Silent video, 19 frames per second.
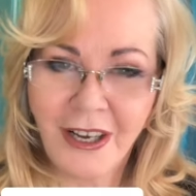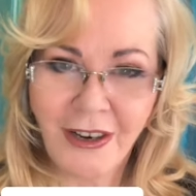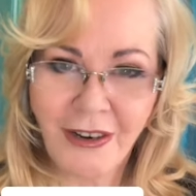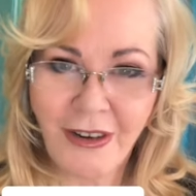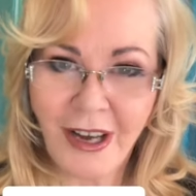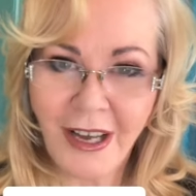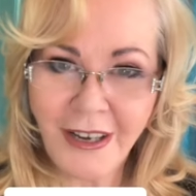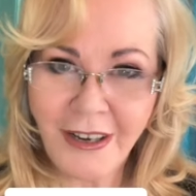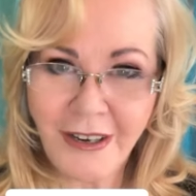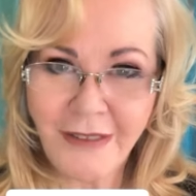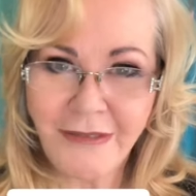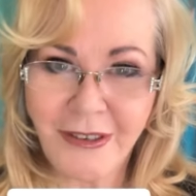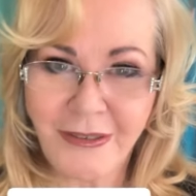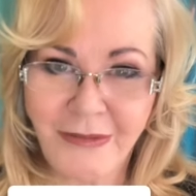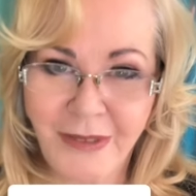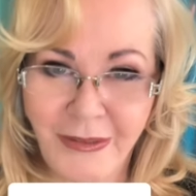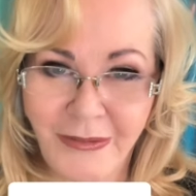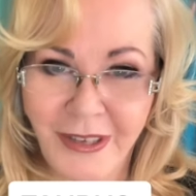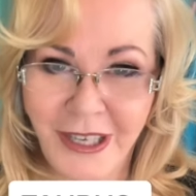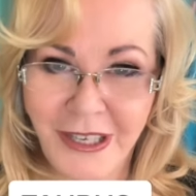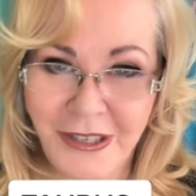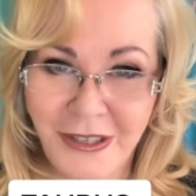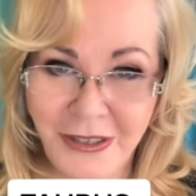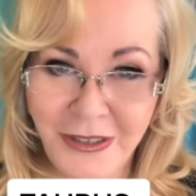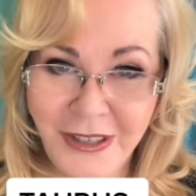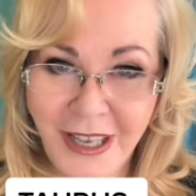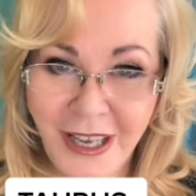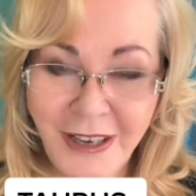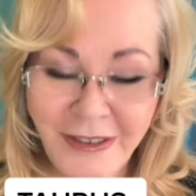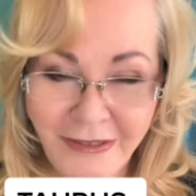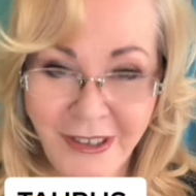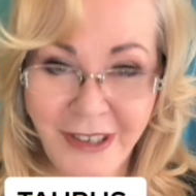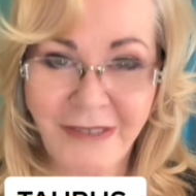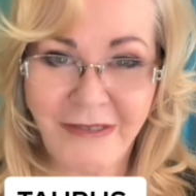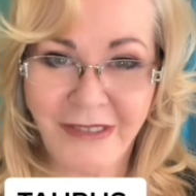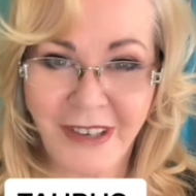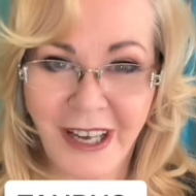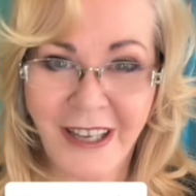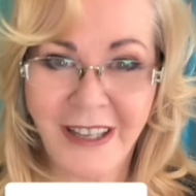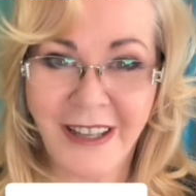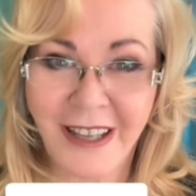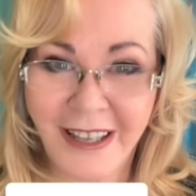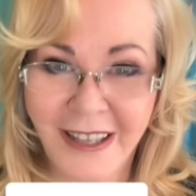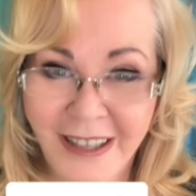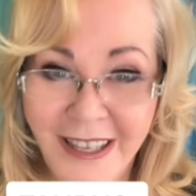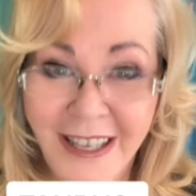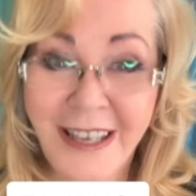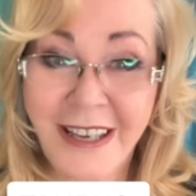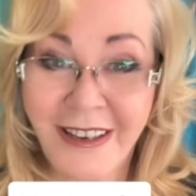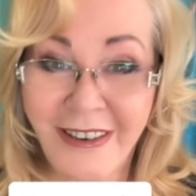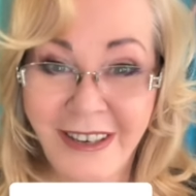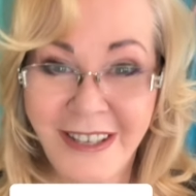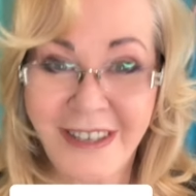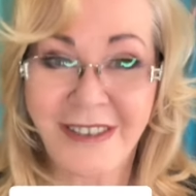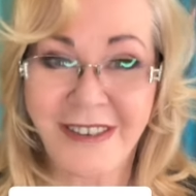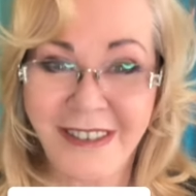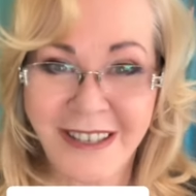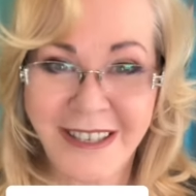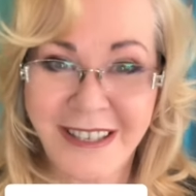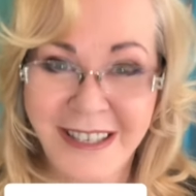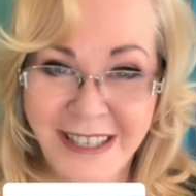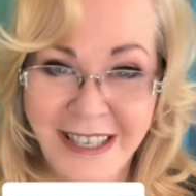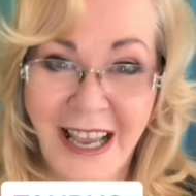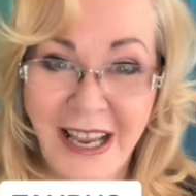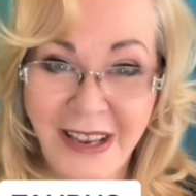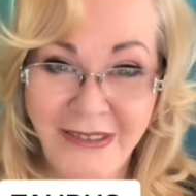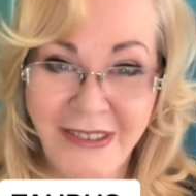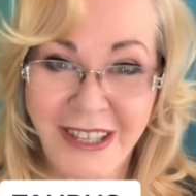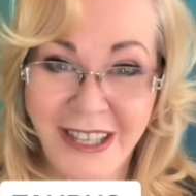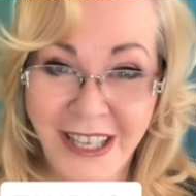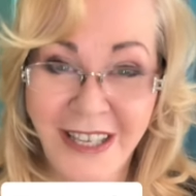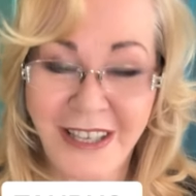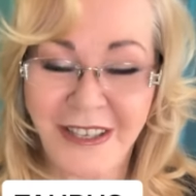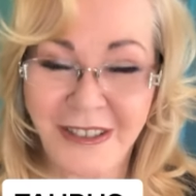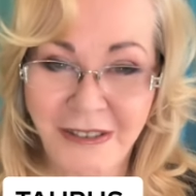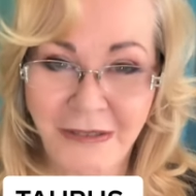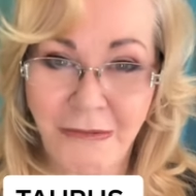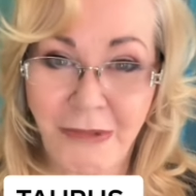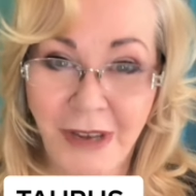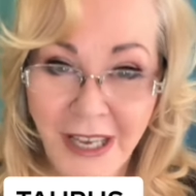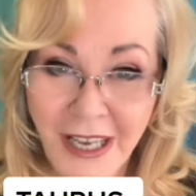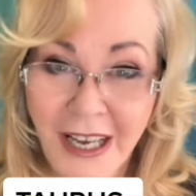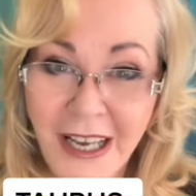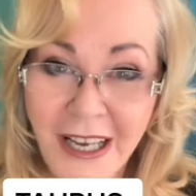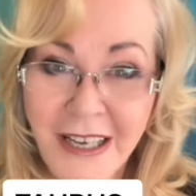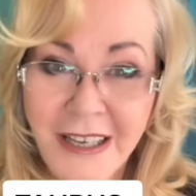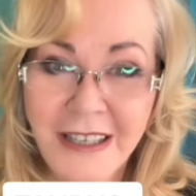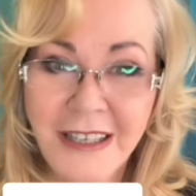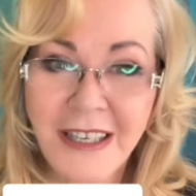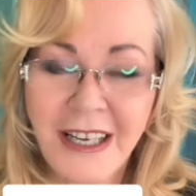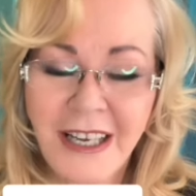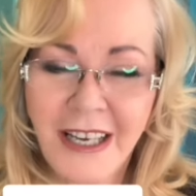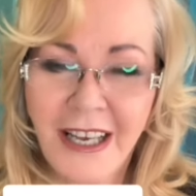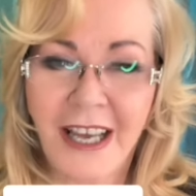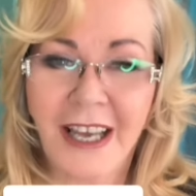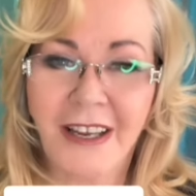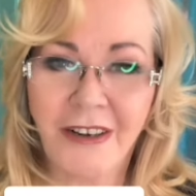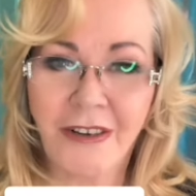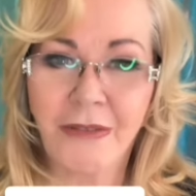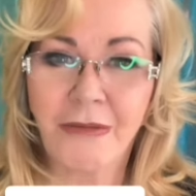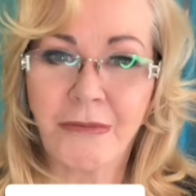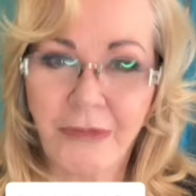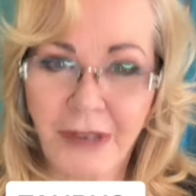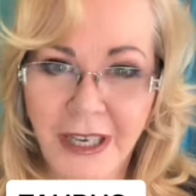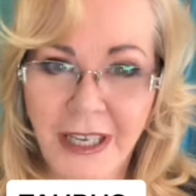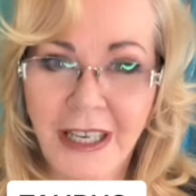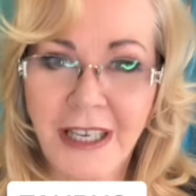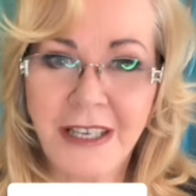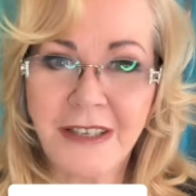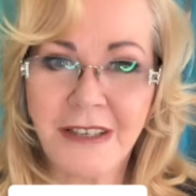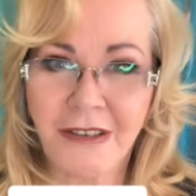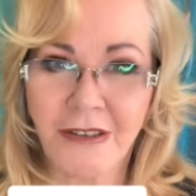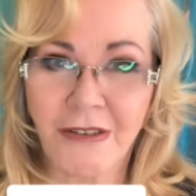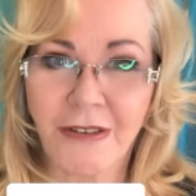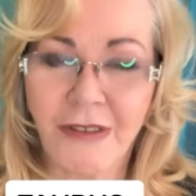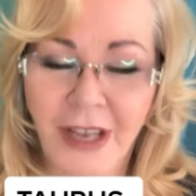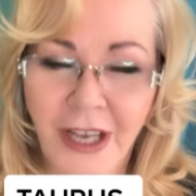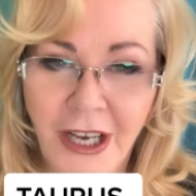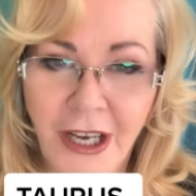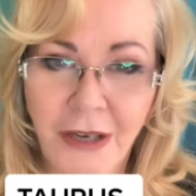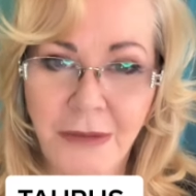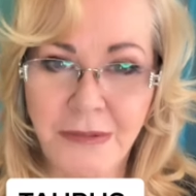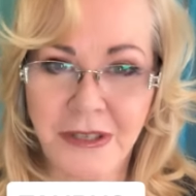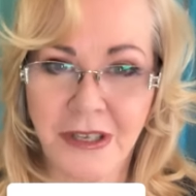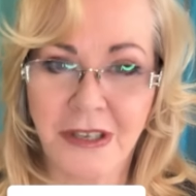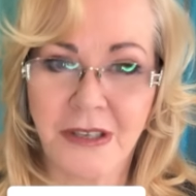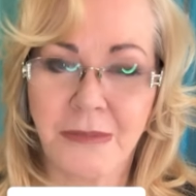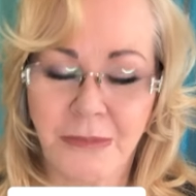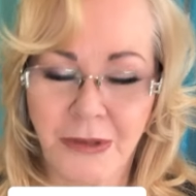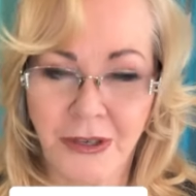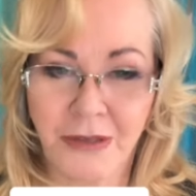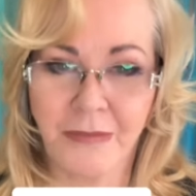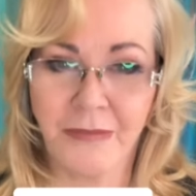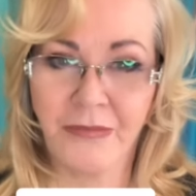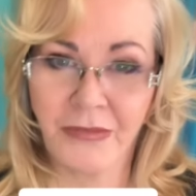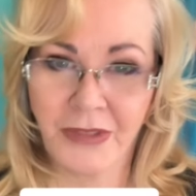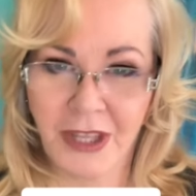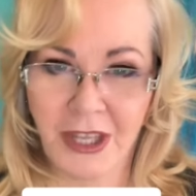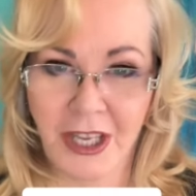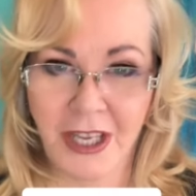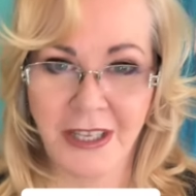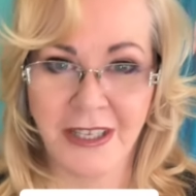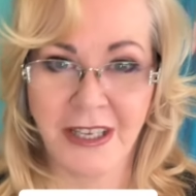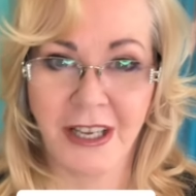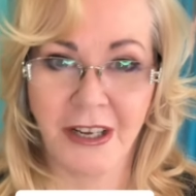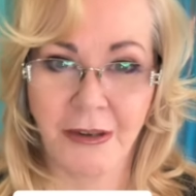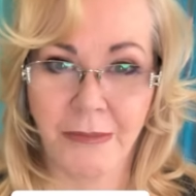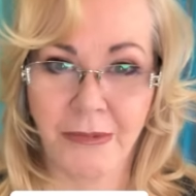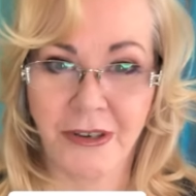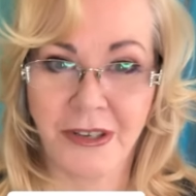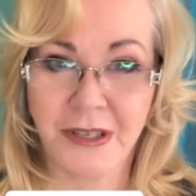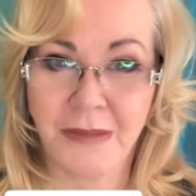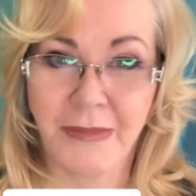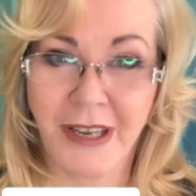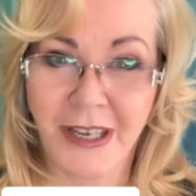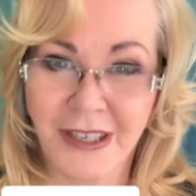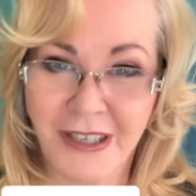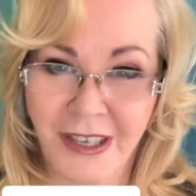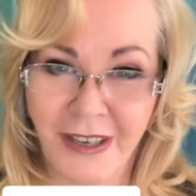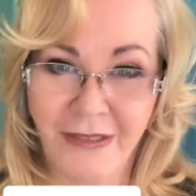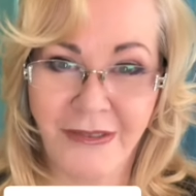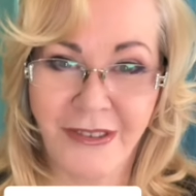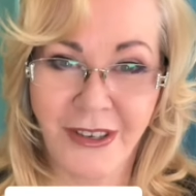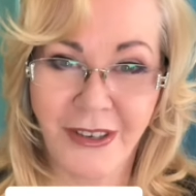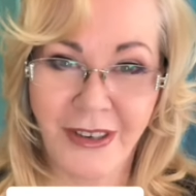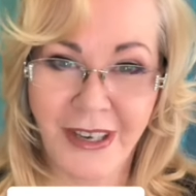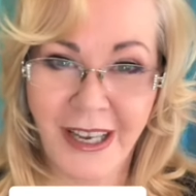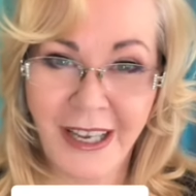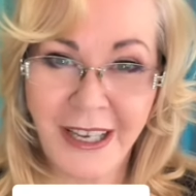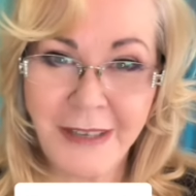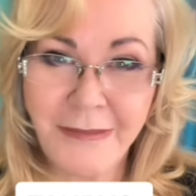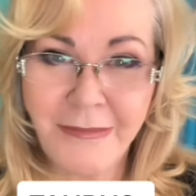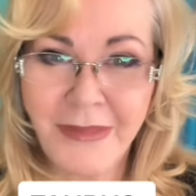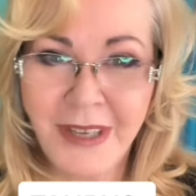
quite often when we do that, we find that they're going through the same thing as we are, and it really sort of helps us put things into perspective. Okay,